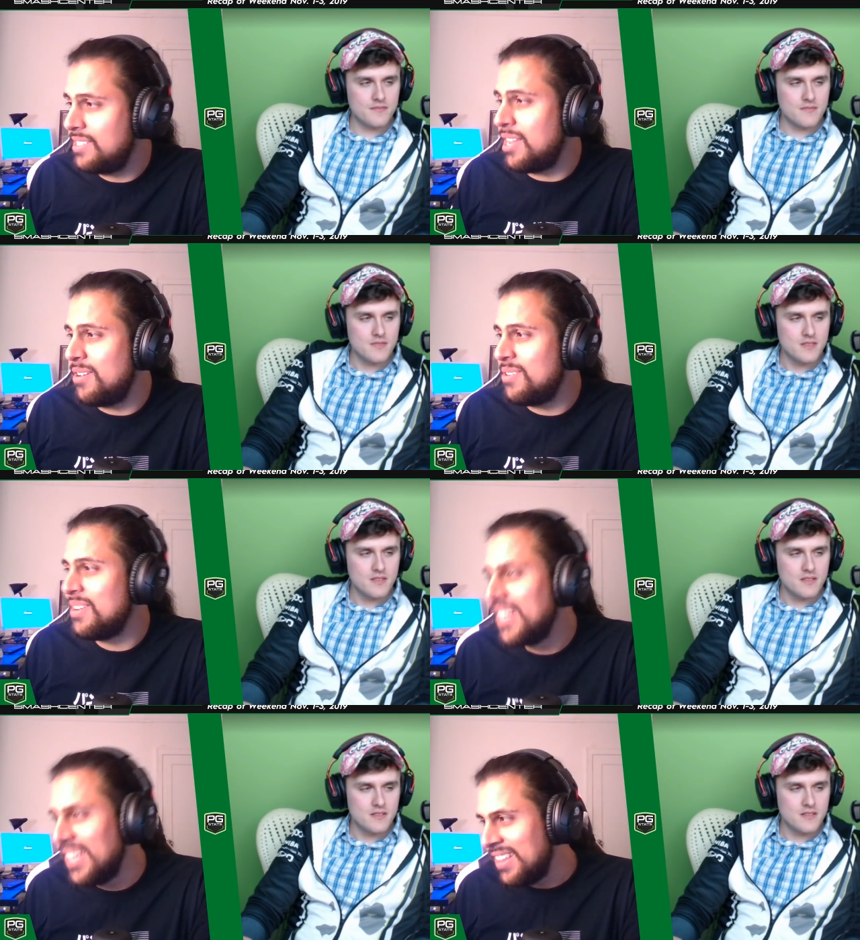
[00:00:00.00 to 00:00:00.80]
Speaker 1: So
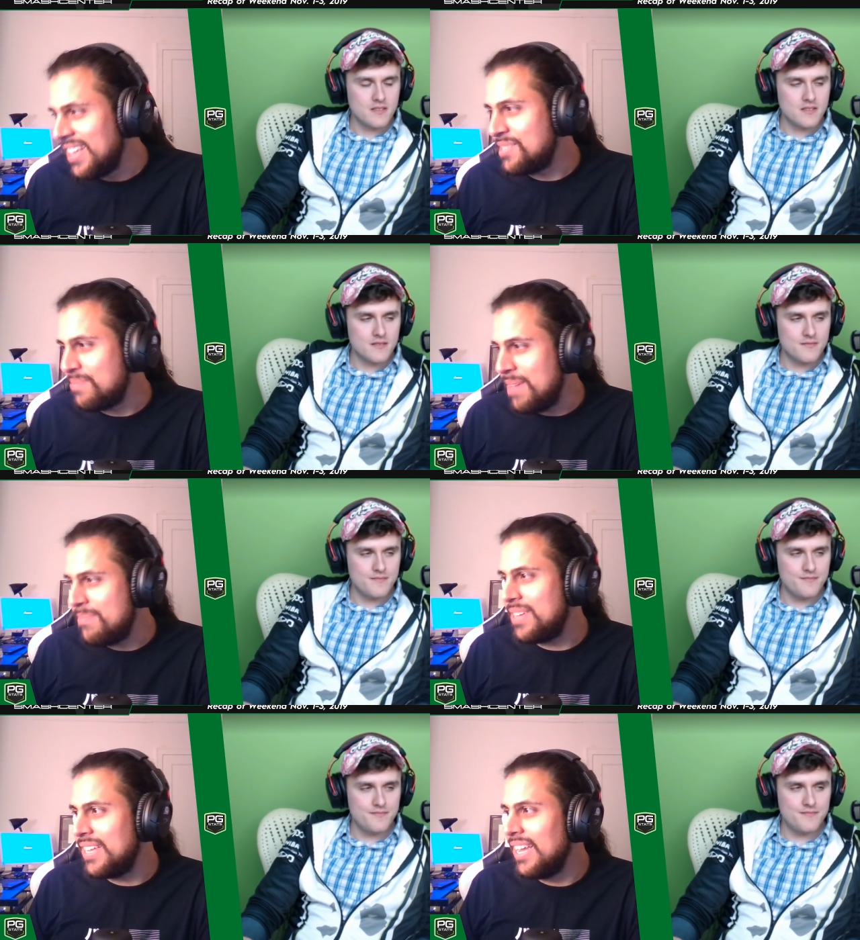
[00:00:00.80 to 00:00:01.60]
that's my
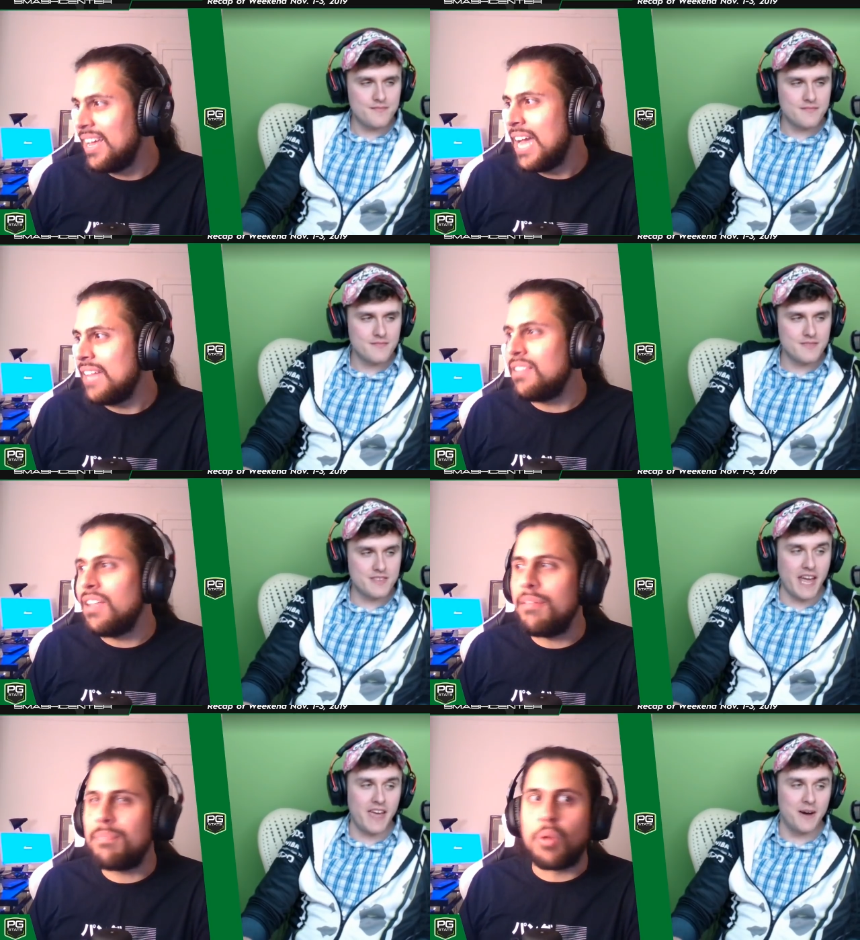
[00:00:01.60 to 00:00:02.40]
bit. I
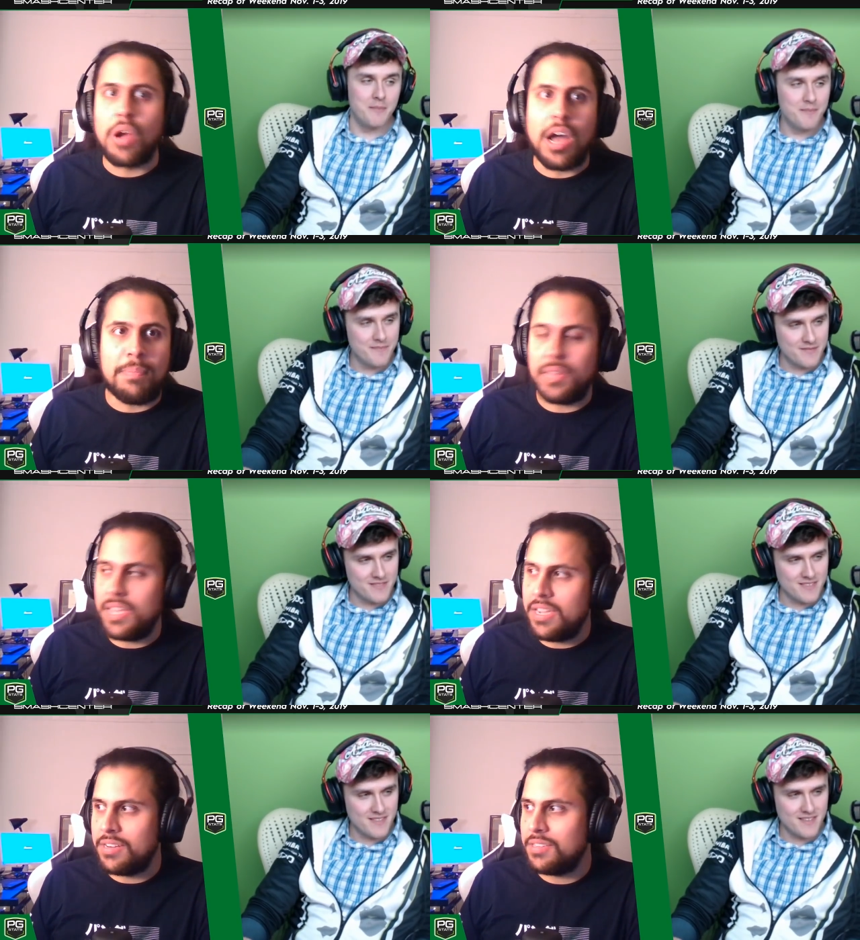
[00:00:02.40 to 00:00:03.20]
love Damn. brawl
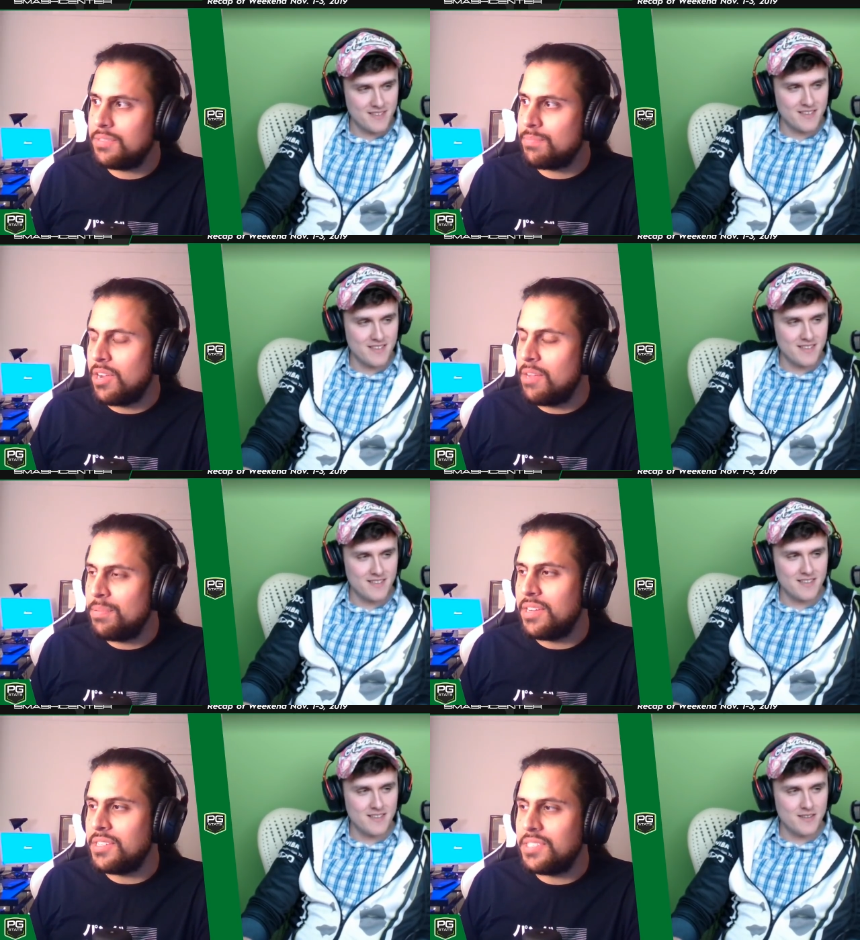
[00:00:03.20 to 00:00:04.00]
players. Brawl
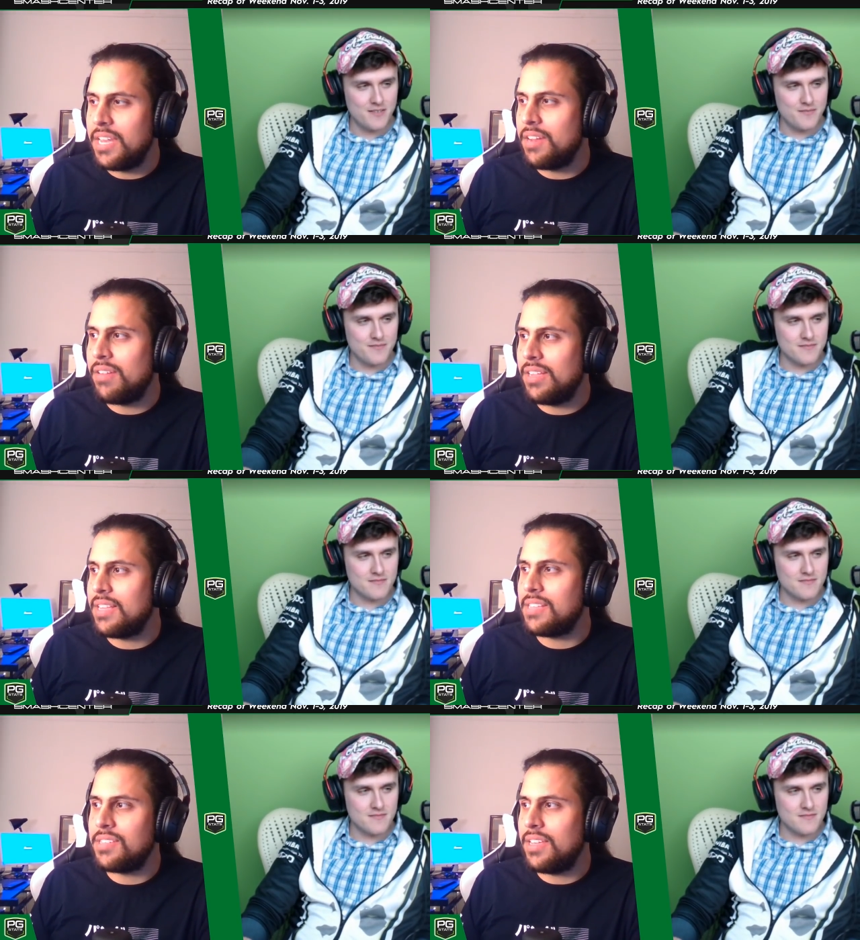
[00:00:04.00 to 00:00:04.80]
players getting ranked.
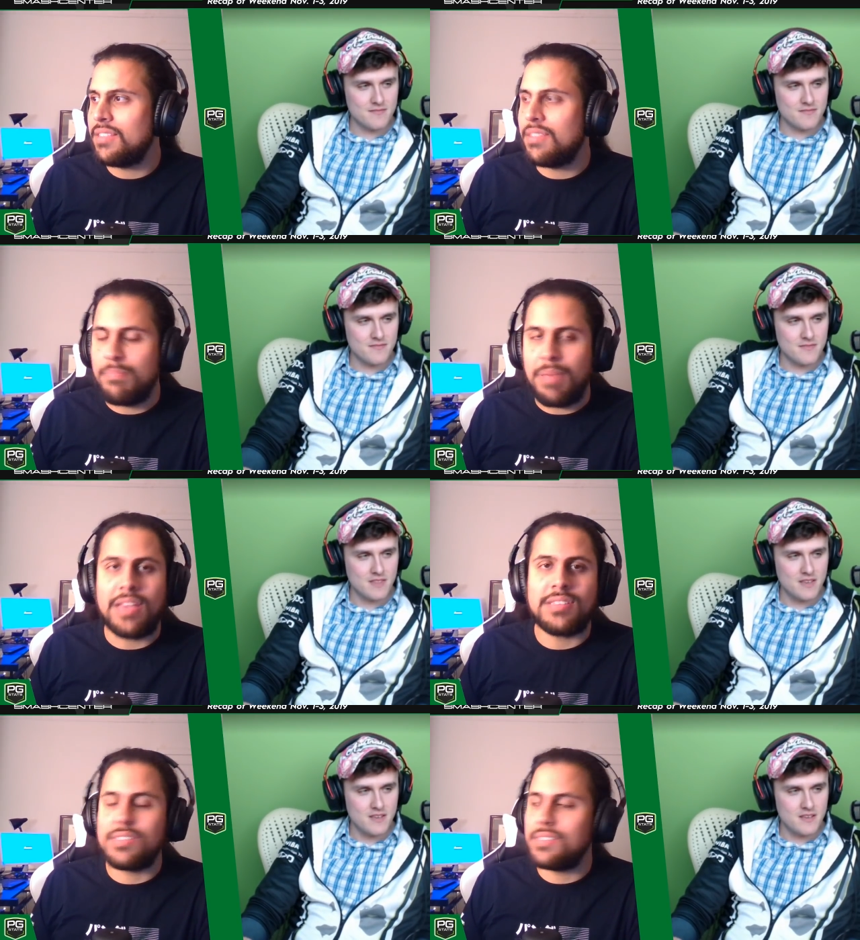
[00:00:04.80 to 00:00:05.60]
That's like the
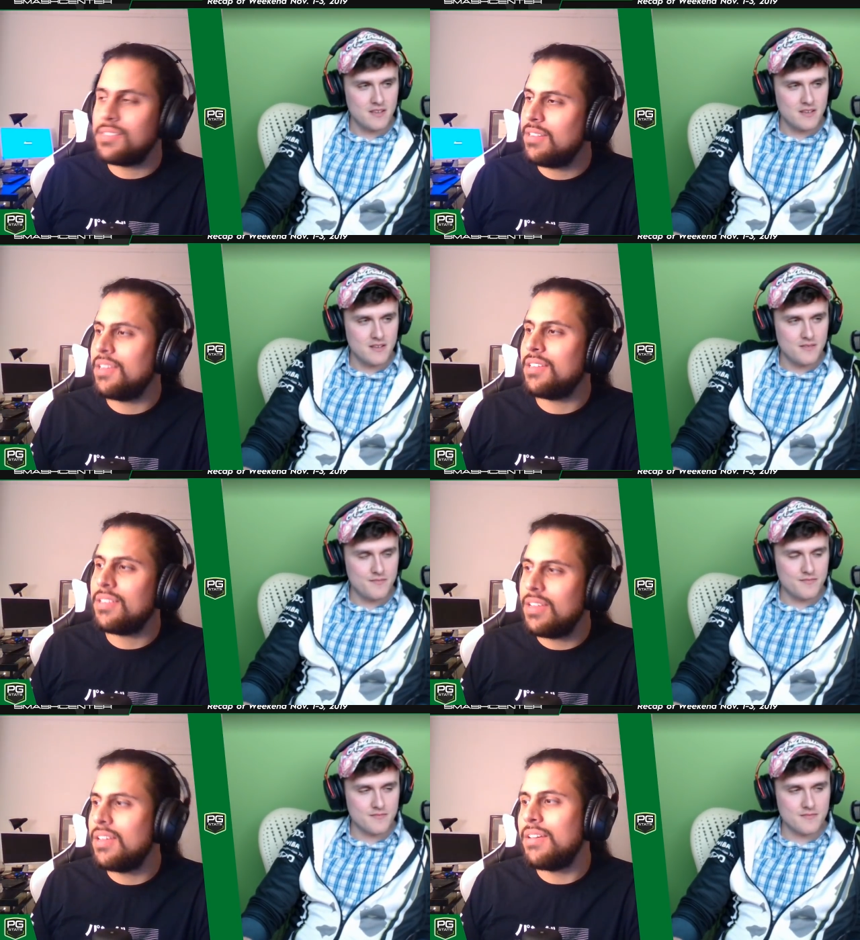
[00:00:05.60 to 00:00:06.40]
best because they're
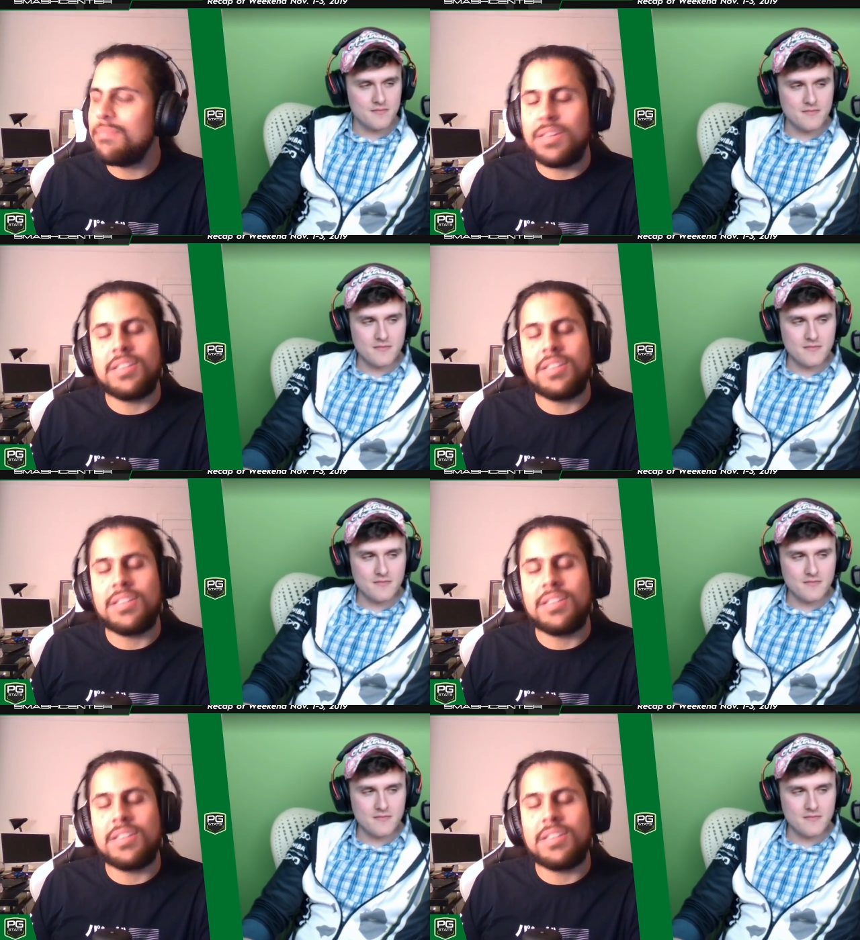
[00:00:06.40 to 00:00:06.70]
like, oh, I've been